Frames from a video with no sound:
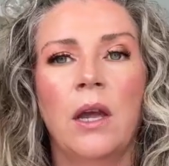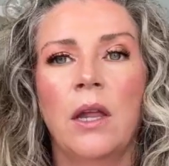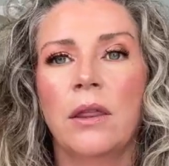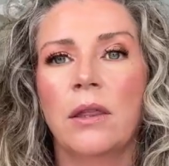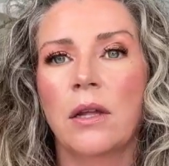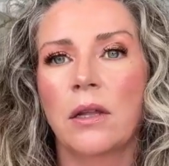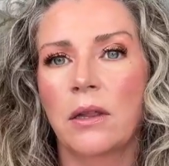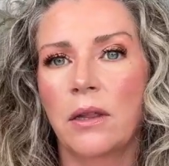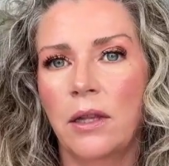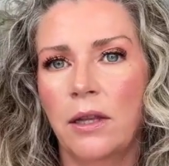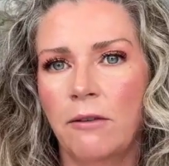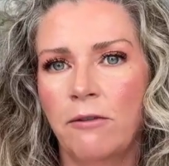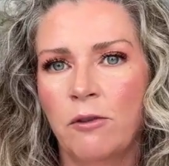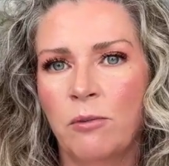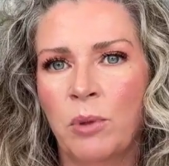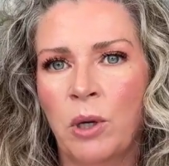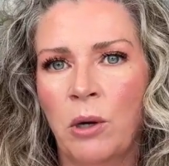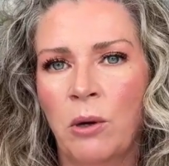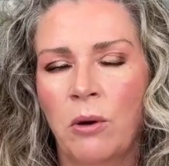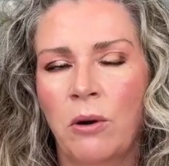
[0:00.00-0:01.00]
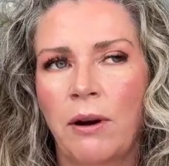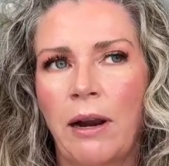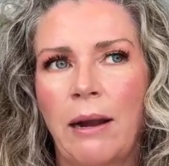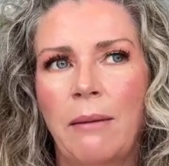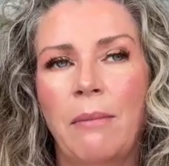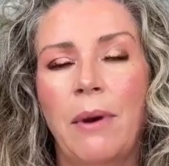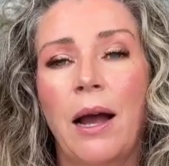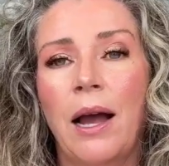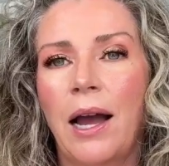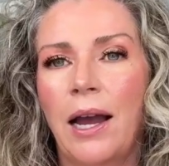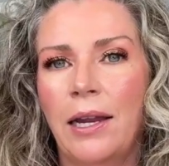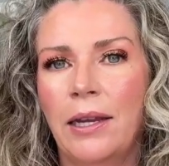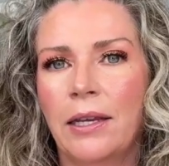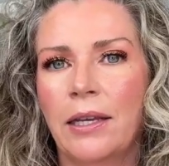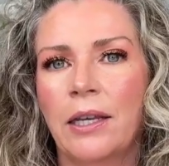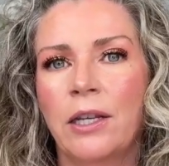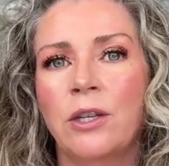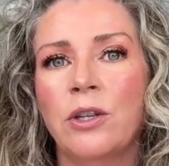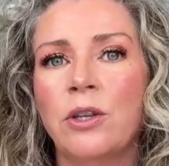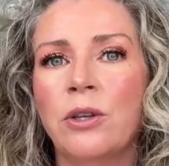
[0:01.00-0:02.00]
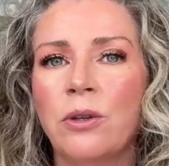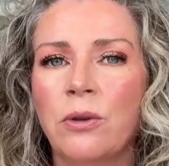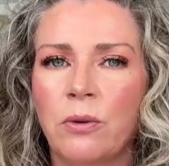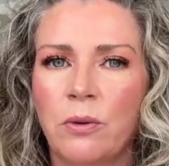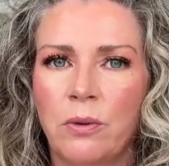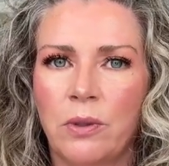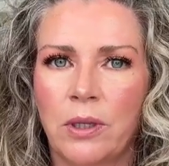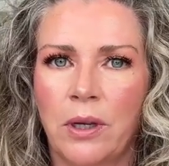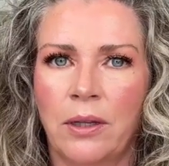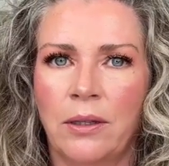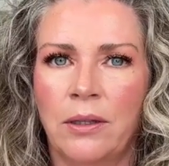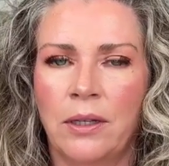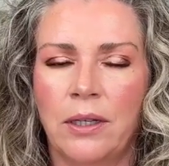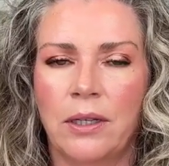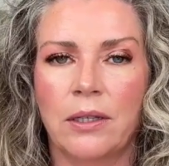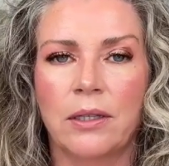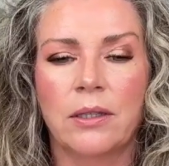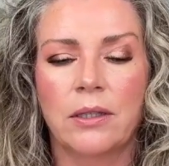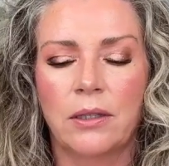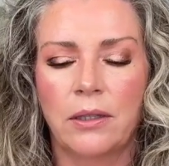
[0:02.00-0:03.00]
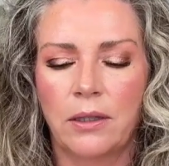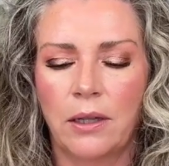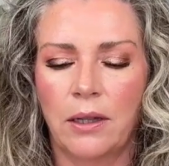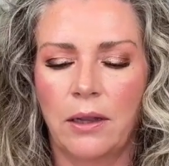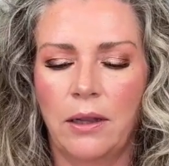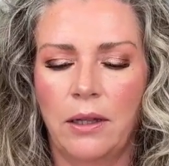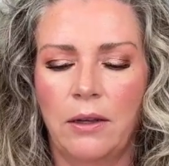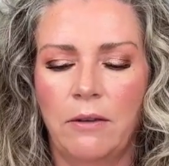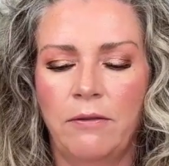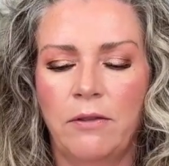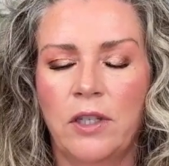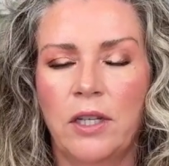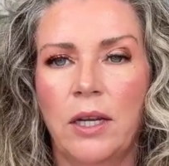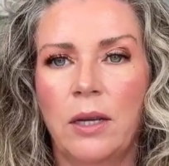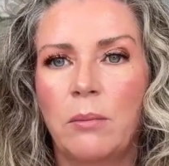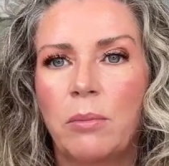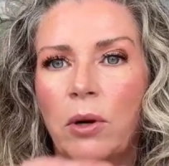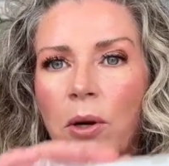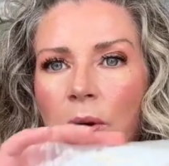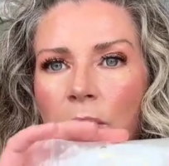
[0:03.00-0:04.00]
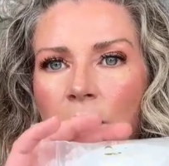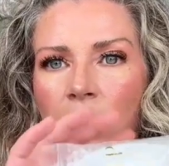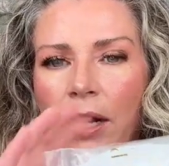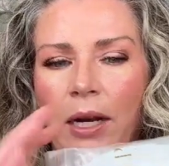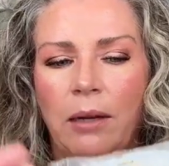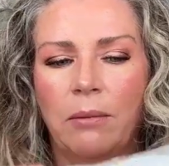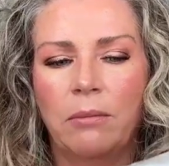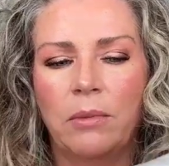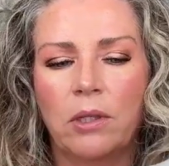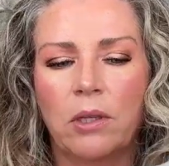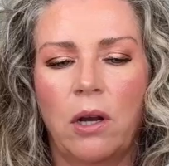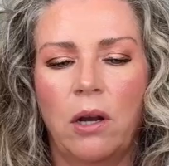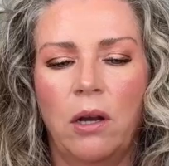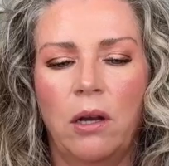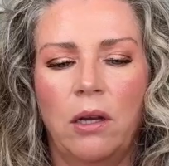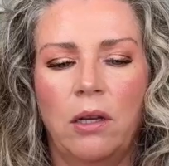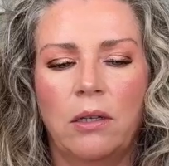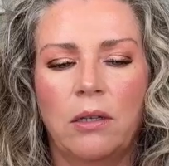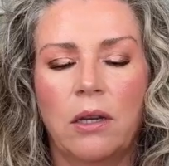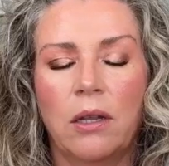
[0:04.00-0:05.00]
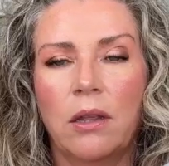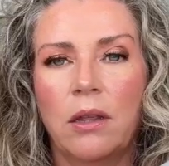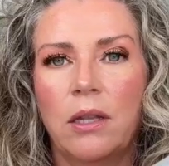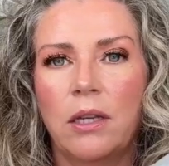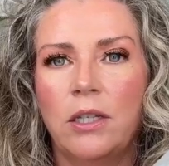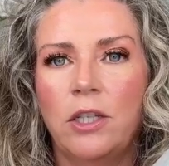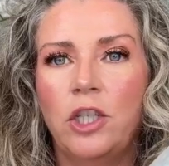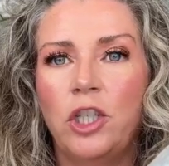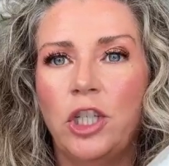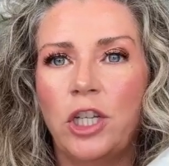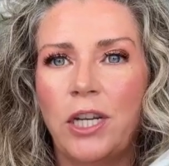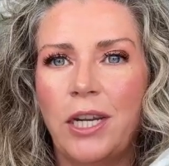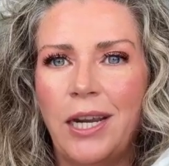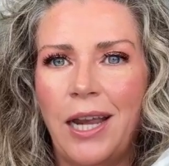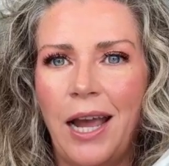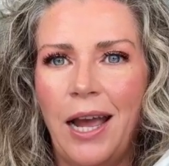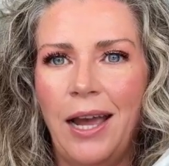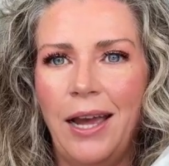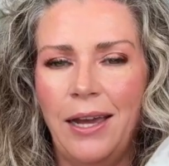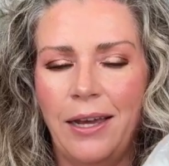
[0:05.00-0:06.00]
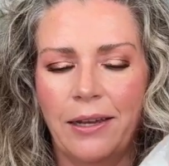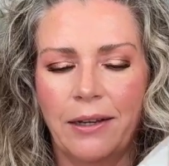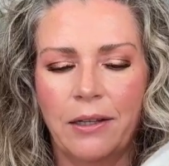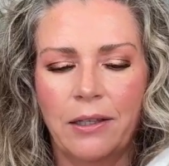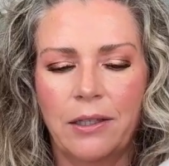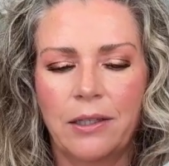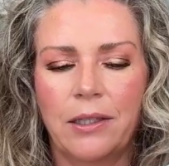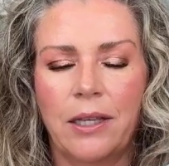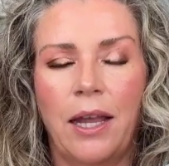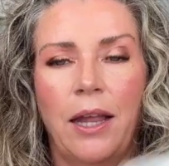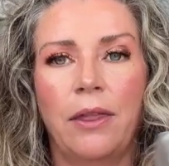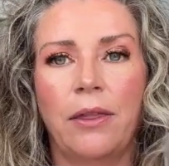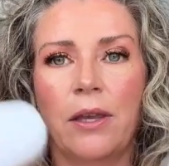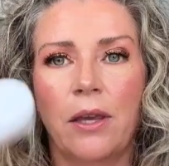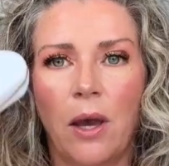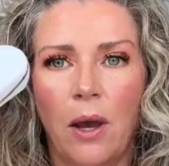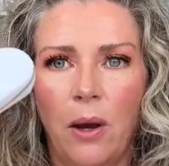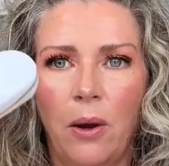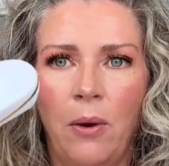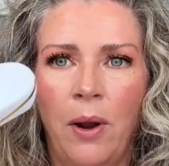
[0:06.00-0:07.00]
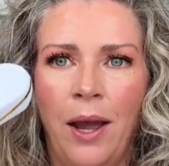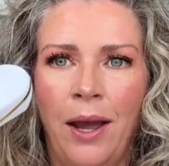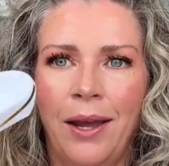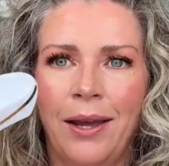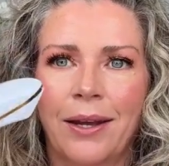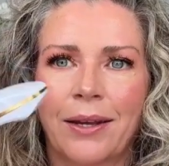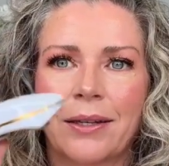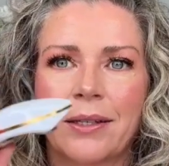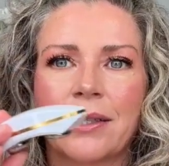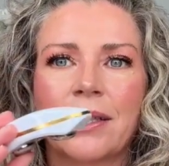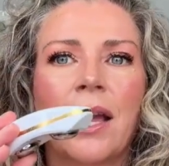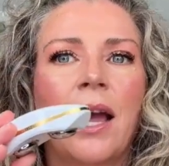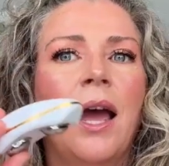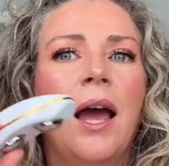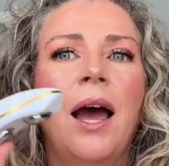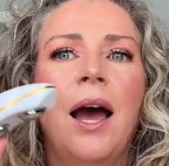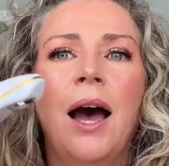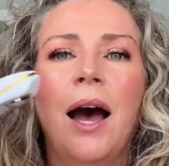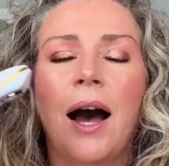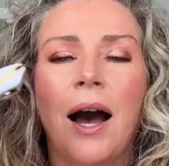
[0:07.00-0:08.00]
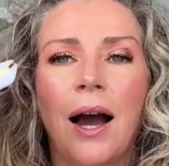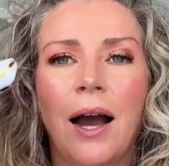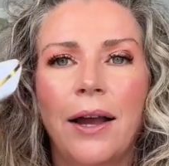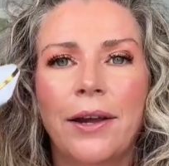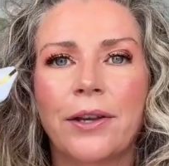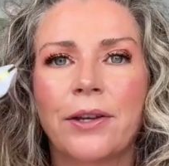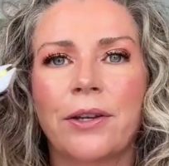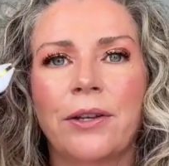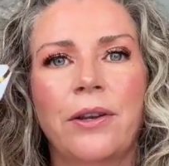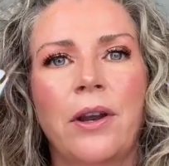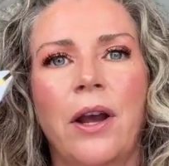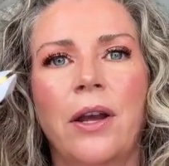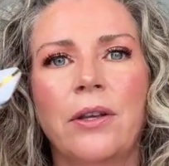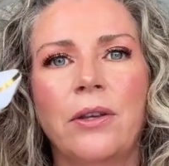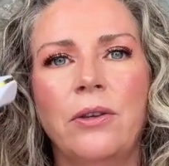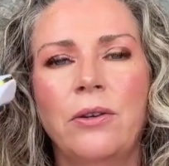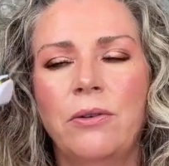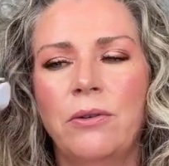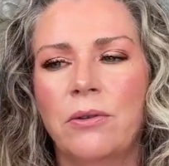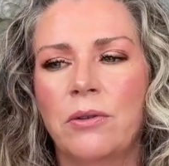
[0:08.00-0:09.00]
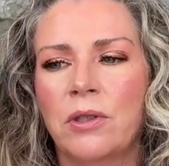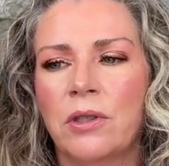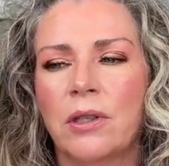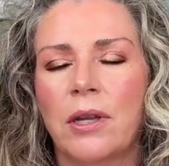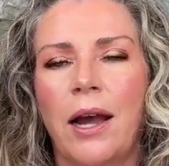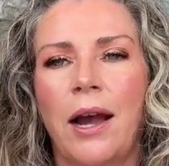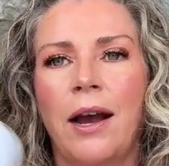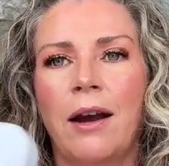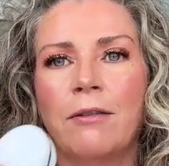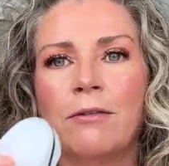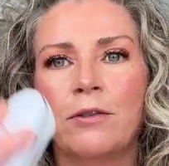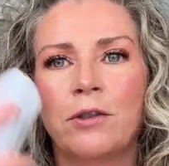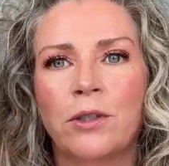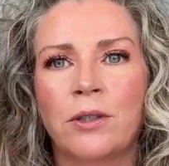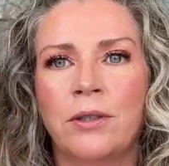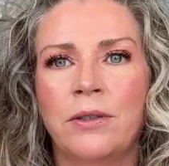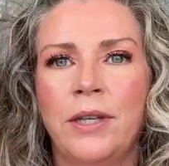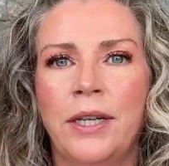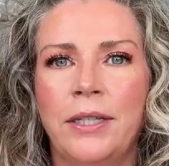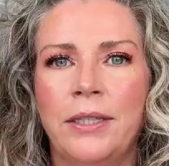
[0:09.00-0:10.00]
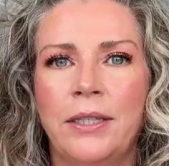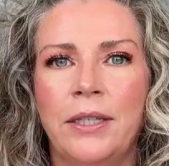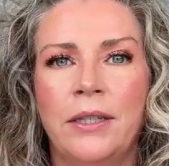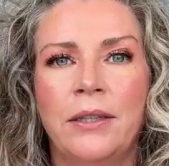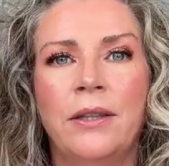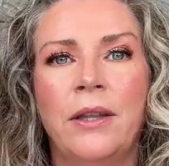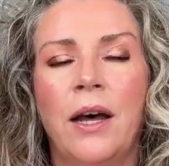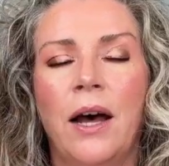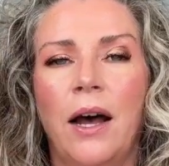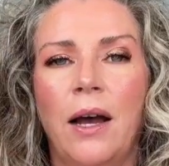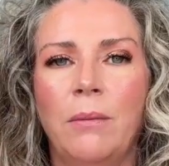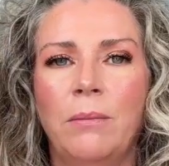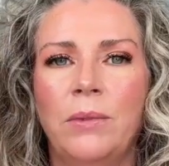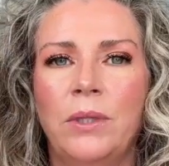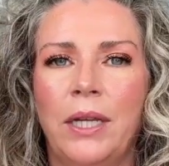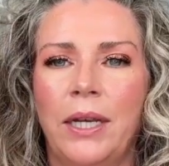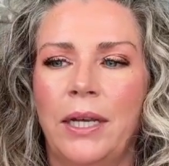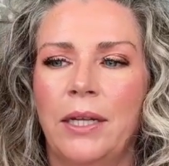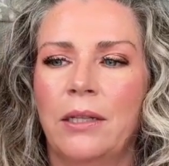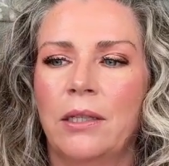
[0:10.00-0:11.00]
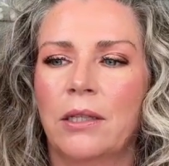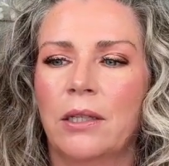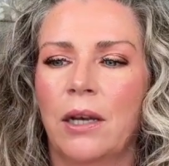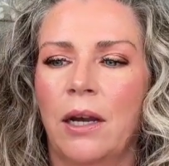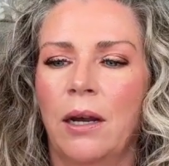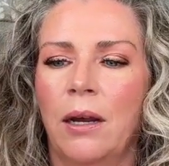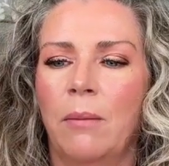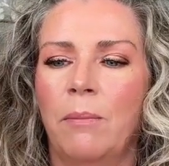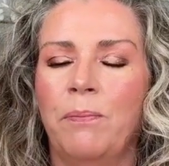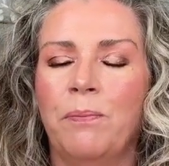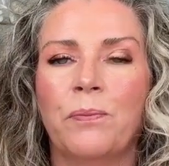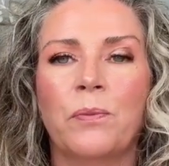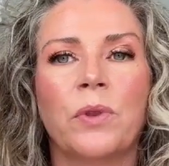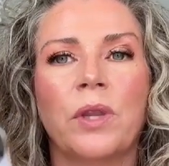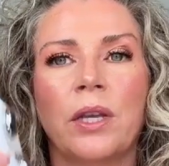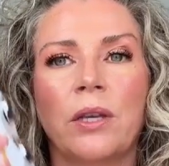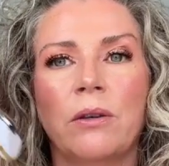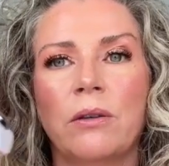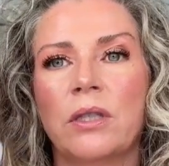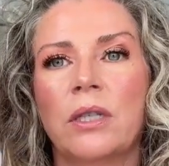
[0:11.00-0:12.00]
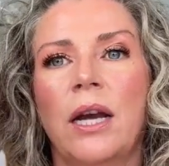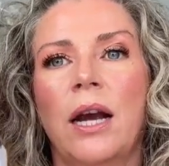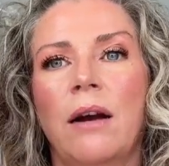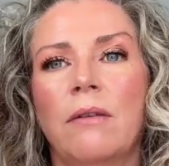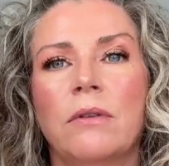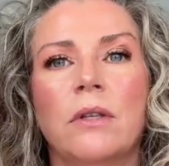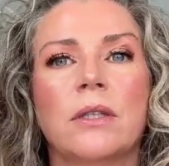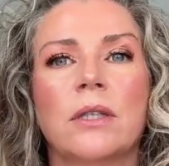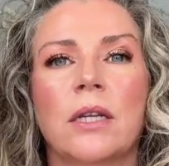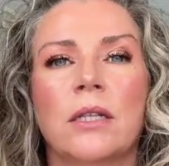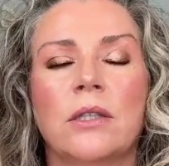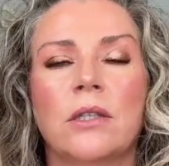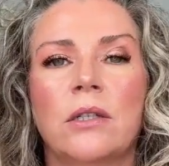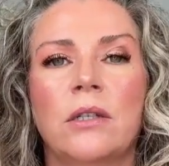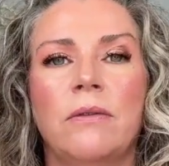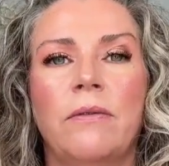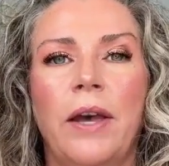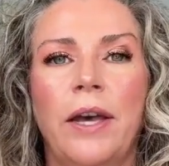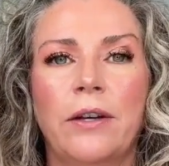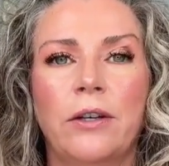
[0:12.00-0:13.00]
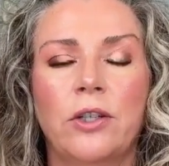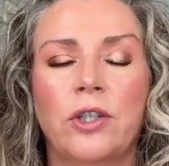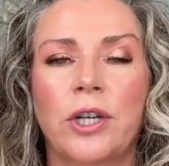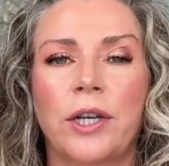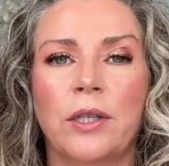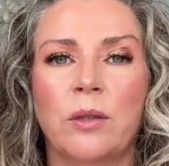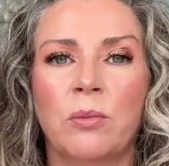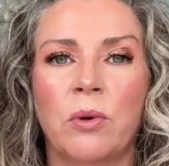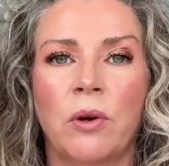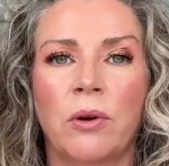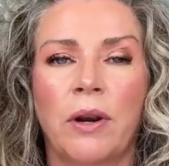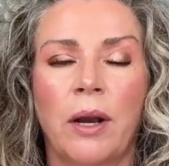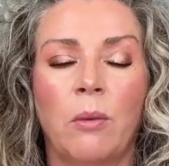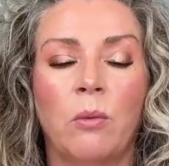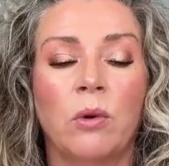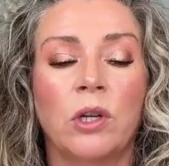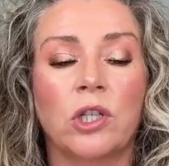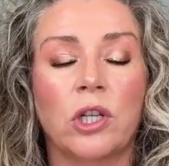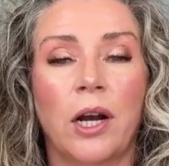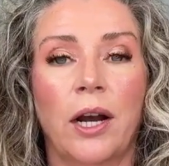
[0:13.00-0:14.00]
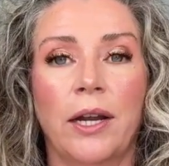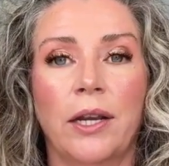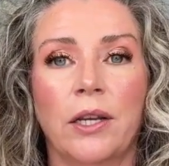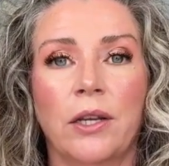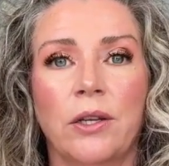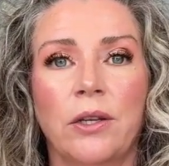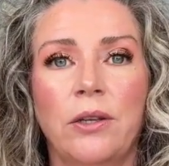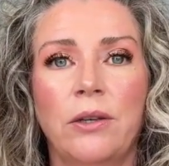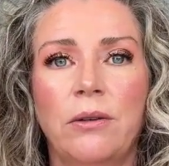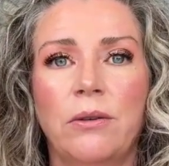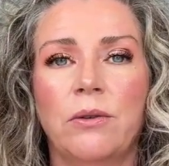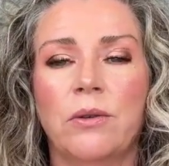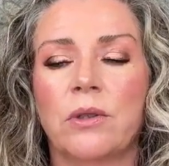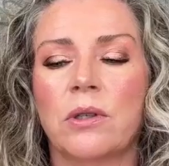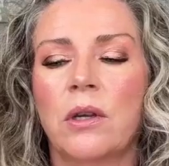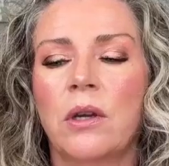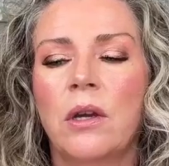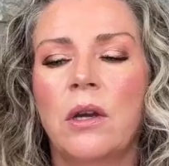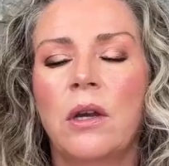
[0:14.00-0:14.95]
The lift program I can use on this. The lifting programs on the GX and the OX I could not use after they did the updates. Um, they used to have the Sensitive Energize program, which I could use.